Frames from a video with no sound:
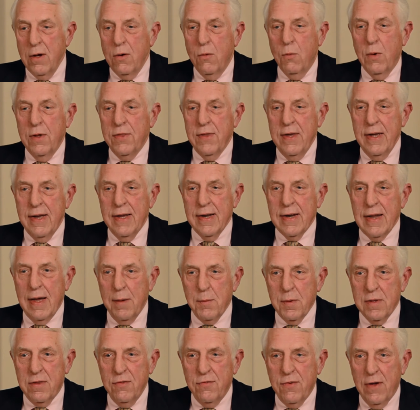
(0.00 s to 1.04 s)
What the
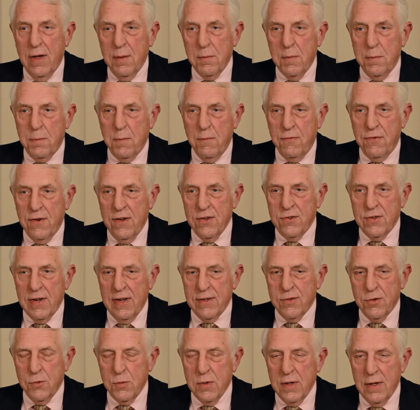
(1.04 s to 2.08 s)
economic development profession
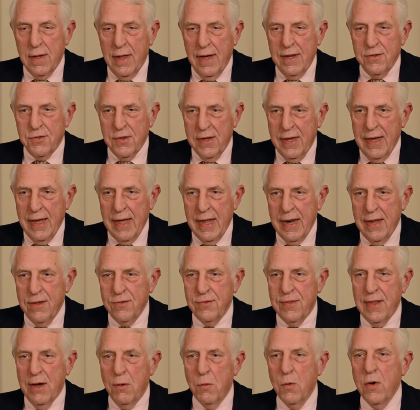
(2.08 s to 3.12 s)
has to realize, again,
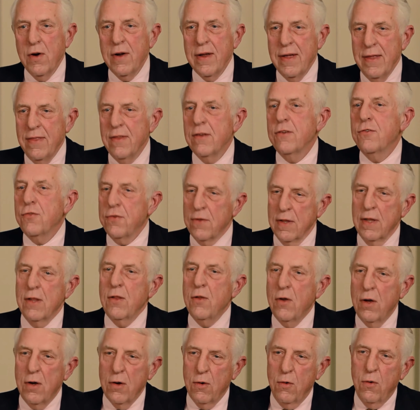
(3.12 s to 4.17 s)
is that we're in this for the
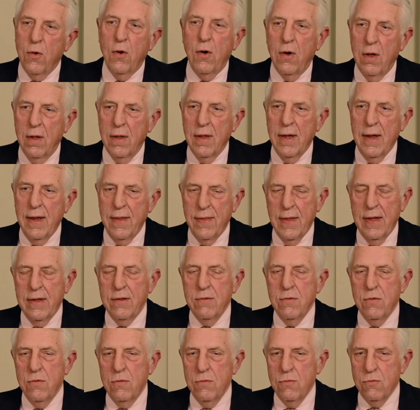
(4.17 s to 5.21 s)
long haul, and
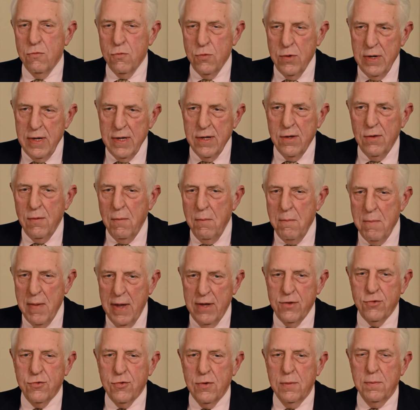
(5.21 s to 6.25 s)
that real,
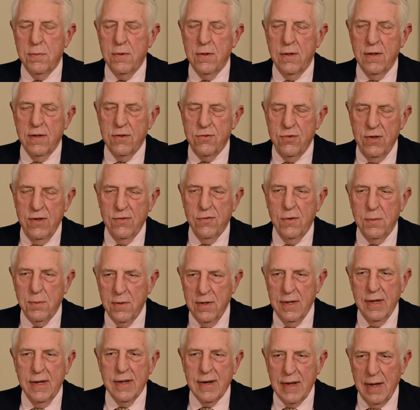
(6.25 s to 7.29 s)
measurable,
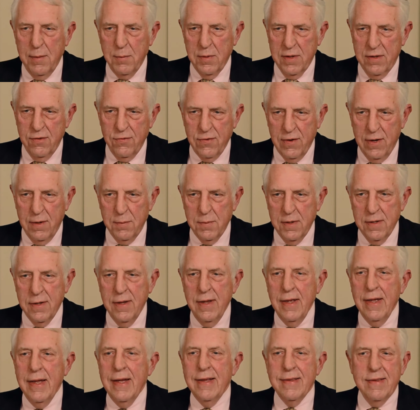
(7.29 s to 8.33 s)
achievable economic development
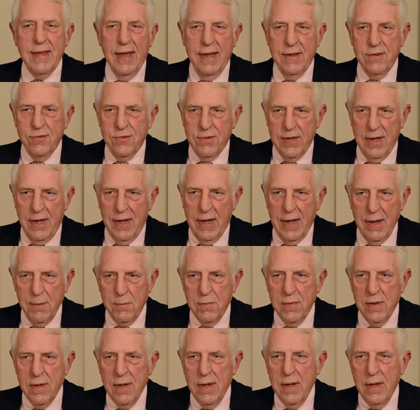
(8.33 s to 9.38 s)
takes
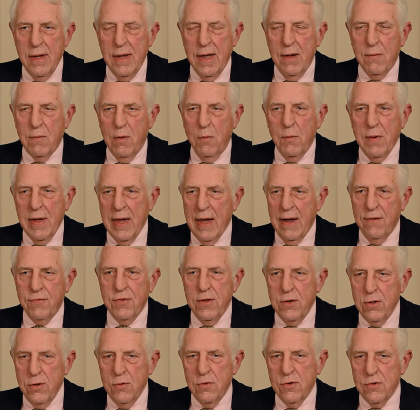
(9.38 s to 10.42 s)
time. And what we have
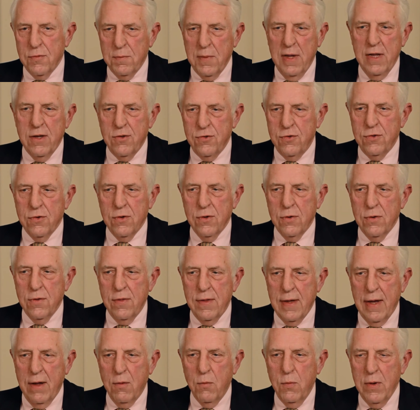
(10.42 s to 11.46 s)
to do is make sure
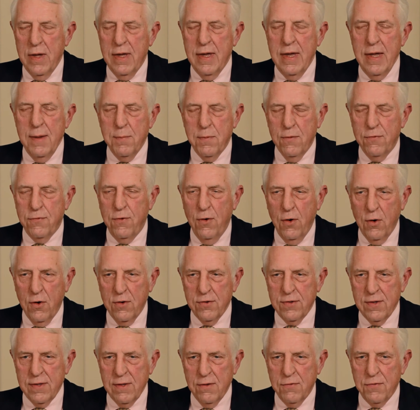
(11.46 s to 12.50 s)
that we keep a
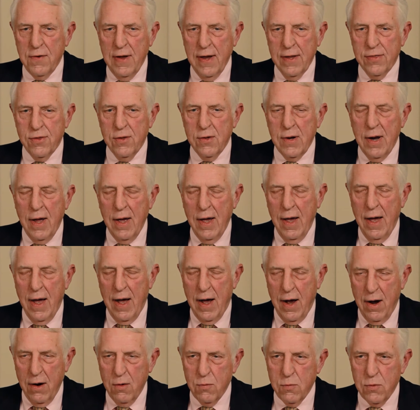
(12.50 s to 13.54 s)
focus on the fact that
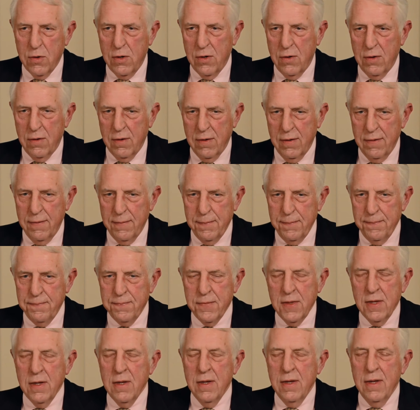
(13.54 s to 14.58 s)
our role
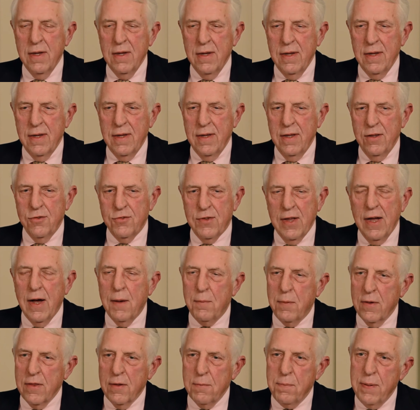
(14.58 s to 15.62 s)
is to
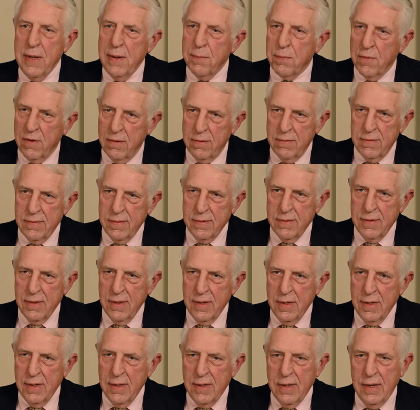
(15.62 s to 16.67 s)
help other people.
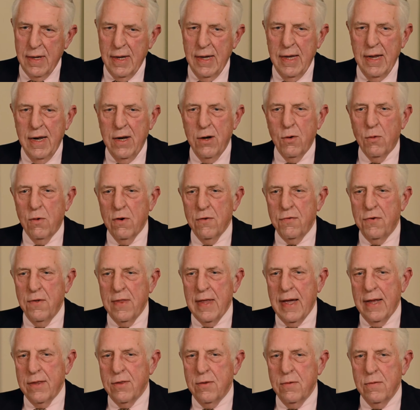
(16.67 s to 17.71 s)
And in order for
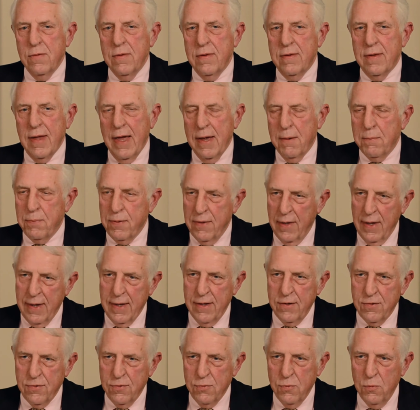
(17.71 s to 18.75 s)
that to take
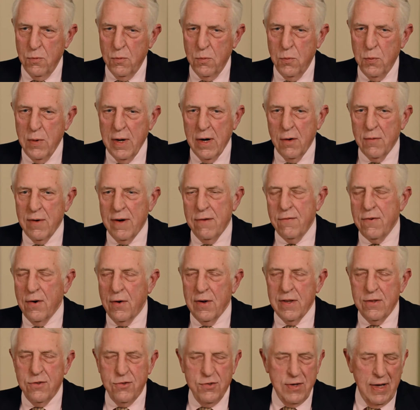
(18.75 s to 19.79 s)
place, we're in a
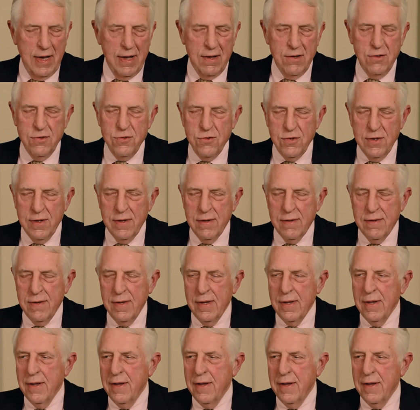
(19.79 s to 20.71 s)
very challenging